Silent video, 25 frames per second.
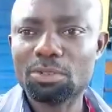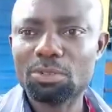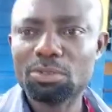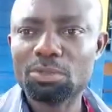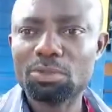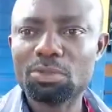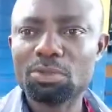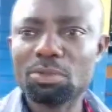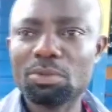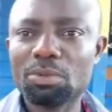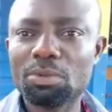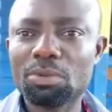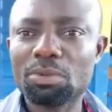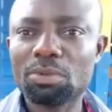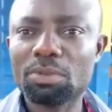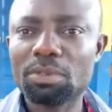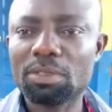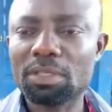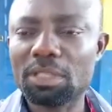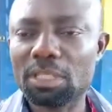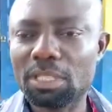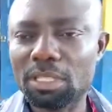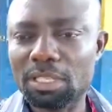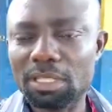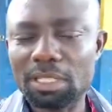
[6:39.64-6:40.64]
it's
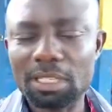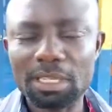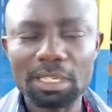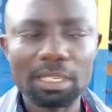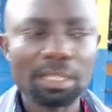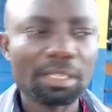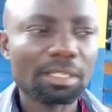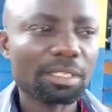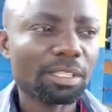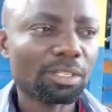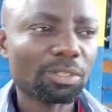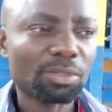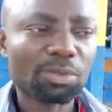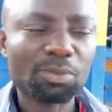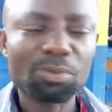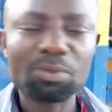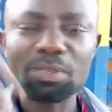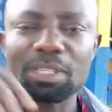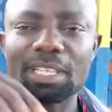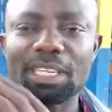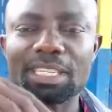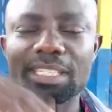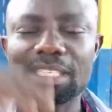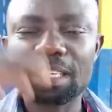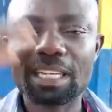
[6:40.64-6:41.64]
also the
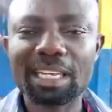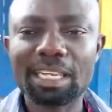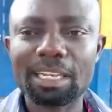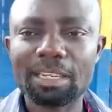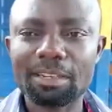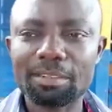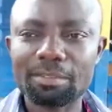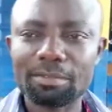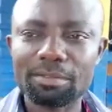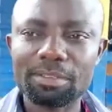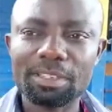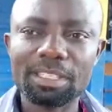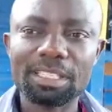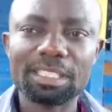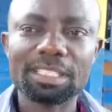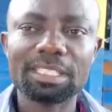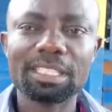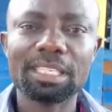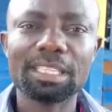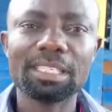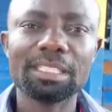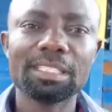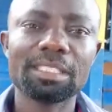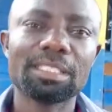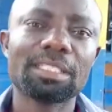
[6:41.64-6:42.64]
school doesn't have
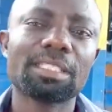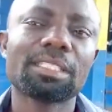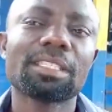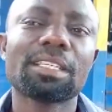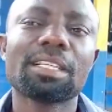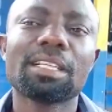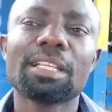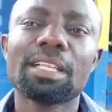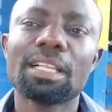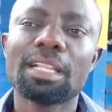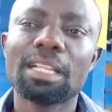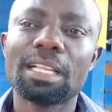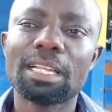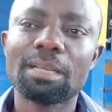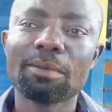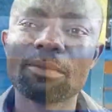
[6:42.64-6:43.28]
a science